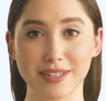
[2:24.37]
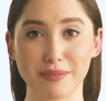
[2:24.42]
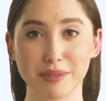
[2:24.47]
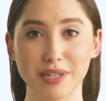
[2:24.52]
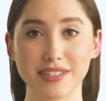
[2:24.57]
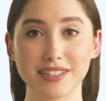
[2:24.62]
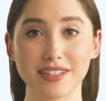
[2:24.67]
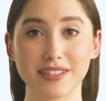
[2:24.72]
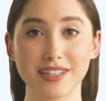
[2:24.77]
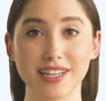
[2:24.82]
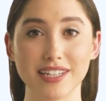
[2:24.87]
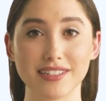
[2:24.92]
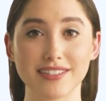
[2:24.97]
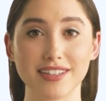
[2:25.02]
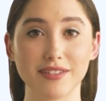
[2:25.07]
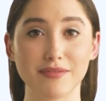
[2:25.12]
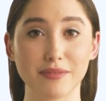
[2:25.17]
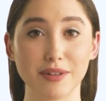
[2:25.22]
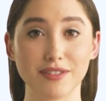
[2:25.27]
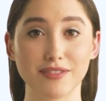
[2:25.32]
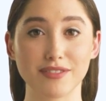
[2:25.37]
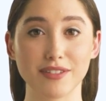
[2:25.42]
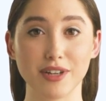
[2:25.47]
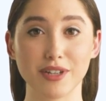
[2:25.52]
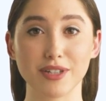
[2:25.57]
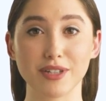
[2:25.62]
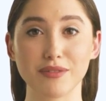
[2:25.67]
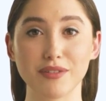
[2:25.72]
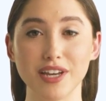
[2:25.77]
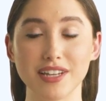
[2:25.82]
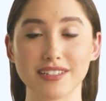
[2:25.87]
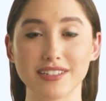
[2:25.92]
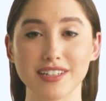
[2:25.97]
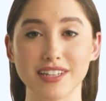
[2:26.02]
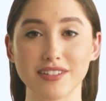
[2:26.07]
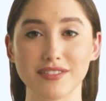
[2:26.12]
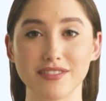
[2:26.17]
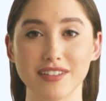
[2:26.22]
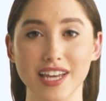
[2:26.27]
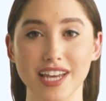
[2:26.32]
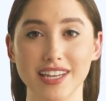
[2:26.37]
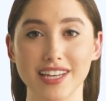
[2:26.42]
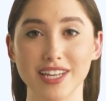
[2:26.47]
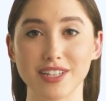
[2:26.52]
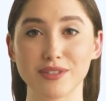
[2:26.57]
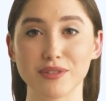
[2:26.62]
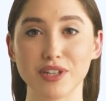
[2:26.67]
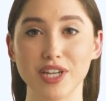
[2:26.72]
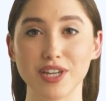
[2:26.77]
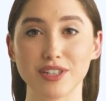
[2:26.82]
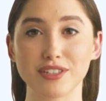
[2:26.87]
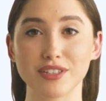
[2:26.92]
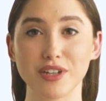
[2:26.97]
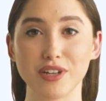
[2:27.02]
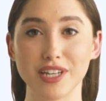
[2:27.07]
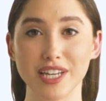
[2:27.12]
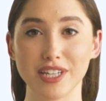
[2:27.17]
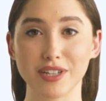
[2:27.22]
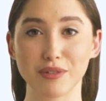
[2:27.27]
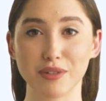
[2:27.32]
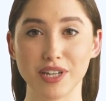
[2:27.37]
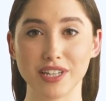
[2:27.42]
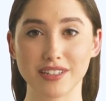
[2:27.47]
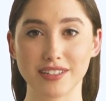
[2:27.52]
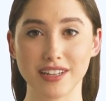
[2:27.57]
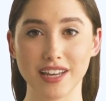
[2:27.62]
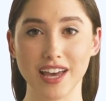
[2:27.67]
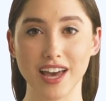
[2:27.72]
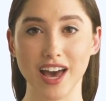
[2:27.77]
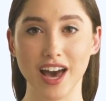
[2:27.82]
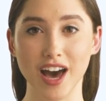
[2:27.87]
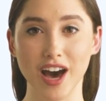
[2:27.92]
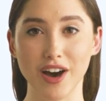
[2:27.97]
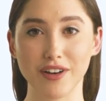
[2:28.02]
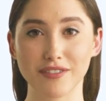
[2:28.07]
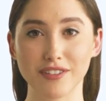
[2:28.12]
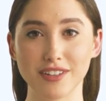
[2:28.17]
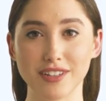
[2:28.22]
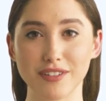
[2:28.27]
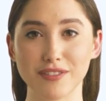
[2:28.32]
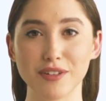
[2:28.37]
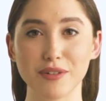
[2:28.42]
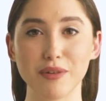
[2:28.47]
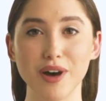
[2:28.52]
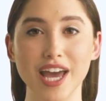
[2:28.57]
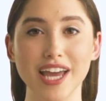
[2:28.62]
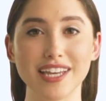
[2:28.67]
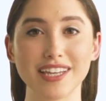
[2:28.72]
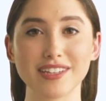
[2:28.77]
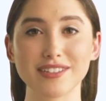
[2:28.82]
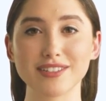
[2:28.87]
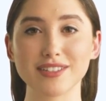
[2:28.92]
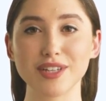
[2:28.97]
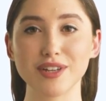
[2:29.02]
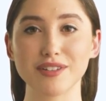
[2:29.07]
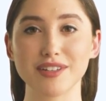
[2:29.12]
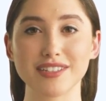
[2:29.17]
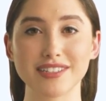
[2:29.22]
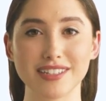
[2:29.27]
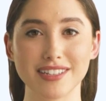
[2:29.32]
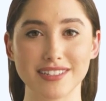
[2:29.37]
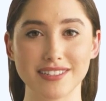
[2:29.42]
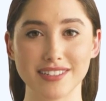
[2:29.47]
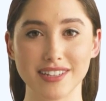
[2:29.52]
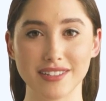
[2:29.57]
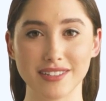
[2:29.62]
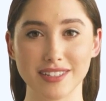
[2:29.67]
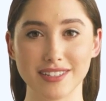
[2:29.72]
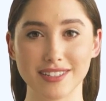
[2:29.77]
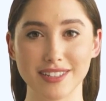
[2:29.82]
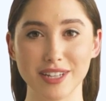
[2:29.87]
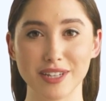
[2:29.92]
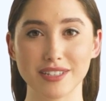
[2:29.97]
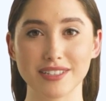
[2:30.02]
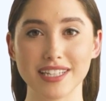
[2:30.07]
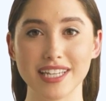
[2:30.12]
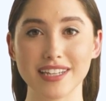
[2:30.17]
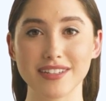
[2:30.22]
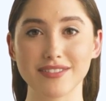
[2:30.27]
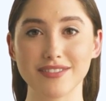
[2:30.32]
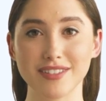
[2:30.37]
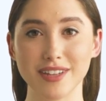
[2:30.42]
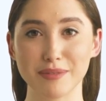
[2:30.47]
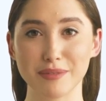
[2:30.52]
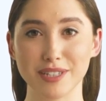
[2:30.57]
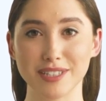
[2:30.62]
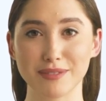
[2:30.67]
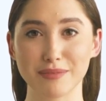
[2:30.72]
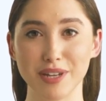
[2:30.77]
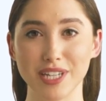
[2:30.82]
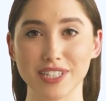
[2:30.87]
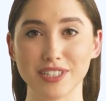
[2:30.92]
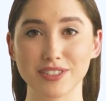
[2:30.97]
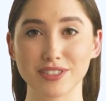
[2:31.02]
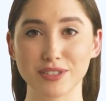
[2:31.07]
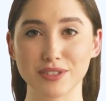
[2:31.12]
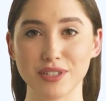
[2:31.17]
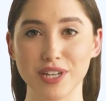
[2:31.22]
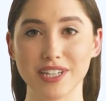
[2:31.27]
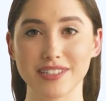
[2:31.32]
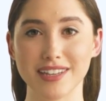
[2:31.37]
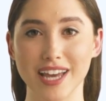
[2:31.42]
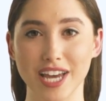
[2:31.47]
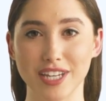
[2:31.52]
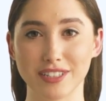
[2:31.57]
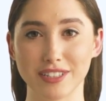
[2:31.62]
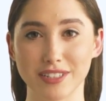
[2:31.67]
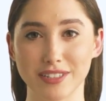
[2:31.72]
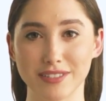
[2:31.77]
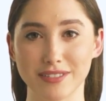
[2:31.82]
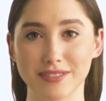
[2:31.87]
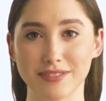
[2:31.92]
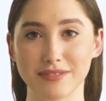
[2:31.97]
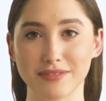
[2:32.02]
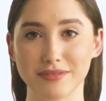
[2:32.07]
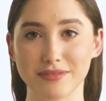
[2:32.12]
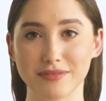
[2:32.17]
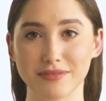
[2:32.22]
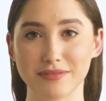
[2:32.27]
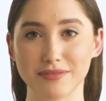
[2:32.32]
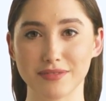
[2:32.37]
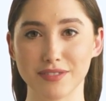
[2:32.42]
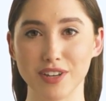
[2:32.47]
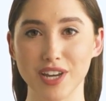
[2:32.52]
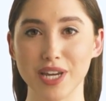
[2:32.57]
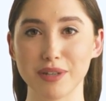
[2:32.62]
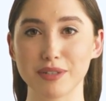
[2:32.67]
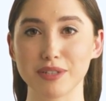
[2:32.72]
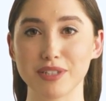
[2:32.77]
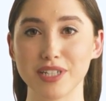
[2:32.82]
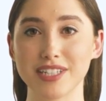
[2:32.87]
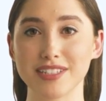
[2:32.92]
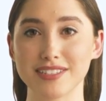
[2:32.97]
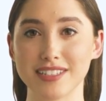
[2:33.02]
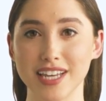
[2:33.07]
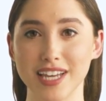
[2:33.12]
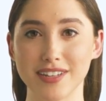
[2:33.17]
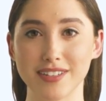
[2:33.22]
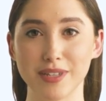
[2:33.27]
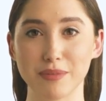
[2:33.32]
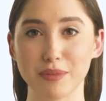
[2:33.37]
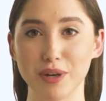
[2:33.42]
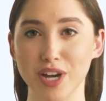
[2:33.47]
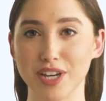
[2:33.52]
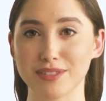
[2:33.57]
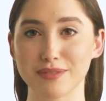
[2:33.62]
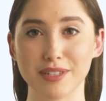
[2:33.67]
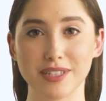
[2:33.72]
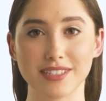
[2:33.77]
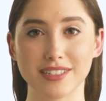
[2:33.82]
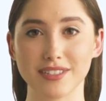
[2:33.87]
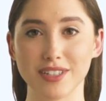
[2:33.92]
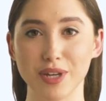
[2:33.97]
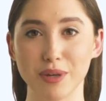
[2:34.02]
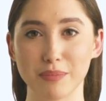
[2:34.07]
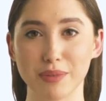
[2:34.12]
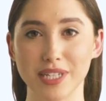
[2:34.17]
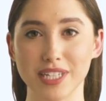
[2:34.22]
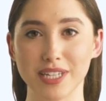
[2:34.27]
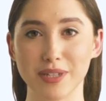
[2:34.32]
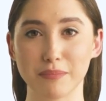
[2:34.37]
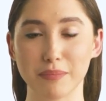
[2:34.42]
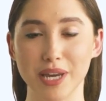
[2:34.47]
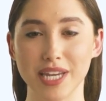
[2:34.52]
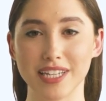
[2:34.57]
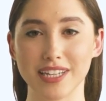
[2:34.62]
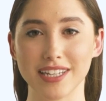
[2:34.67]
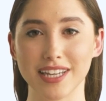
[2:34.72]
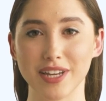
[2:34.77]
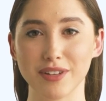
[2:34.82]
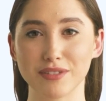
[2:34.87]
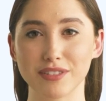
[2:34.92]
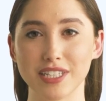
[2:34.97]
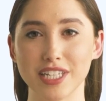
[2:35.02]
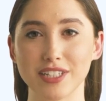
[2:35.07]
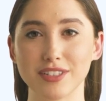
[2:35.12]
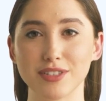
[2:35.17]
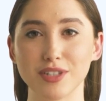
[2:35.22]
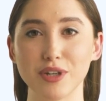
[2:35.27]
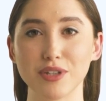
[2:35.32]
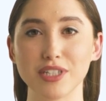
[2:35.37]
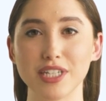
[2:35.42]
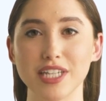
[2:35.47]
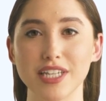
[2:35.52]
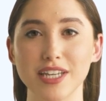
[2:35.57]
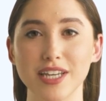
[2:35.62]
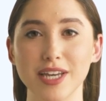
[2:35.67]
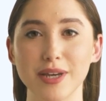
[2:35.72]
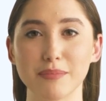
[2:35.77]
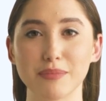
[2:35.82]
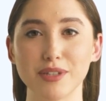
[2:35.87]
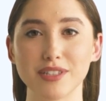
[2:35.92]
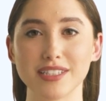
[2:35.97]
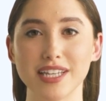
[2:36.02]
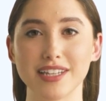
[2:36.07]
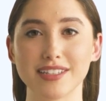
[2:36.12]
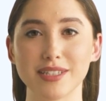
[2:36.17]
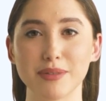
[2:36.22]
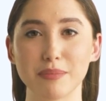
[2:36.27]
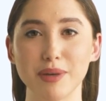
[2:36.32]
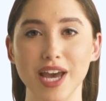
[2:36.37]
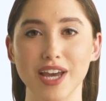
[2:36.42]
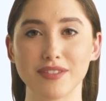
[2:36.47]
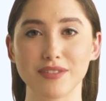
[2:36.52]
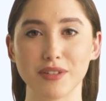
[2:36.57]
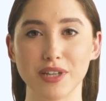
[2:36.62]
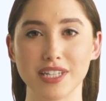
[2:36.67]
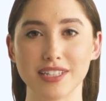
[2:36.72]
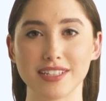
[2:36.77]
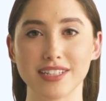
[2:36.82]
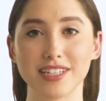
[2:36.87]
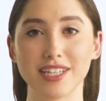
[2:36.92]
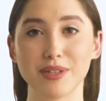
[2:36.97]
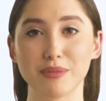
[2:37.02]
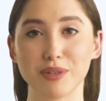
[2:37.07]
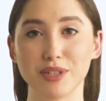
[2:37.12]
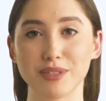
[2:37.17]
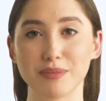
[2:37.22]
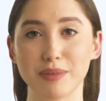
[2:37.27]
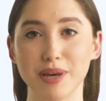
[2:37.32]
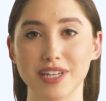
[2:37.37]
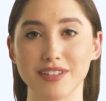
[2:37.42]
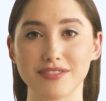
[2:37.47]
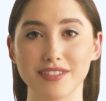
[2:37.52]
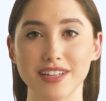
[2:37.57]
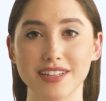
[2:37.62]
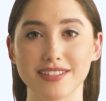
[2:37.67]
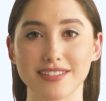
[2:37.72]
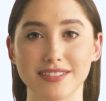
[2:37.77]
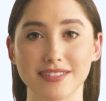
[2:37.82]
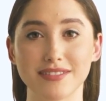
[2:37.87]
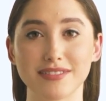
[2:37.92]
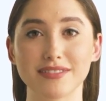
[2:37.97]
to meet the needs of both local residents and international immigrants, offers a variety of services that facilitate seamless financial transactions. For immigrants, the prospect of opening a bank account in Turkey presents a pathway to numerous benefits.